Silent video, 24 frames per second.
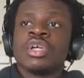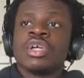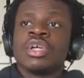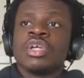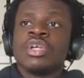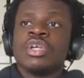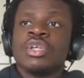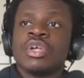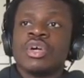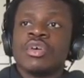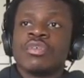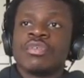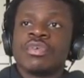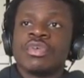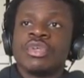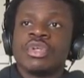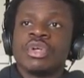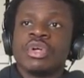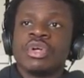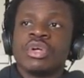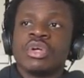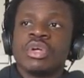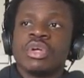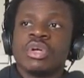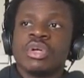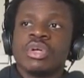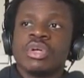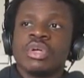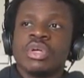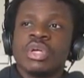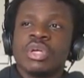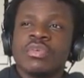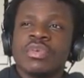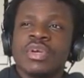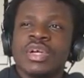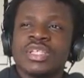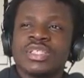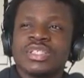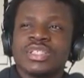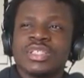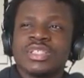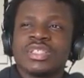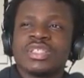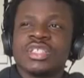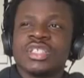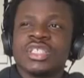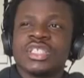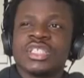you know, you know, uh, around
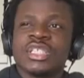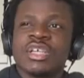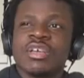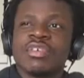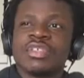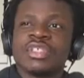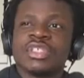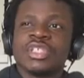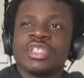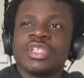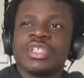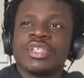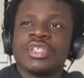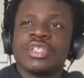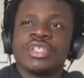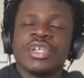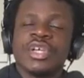16, 17,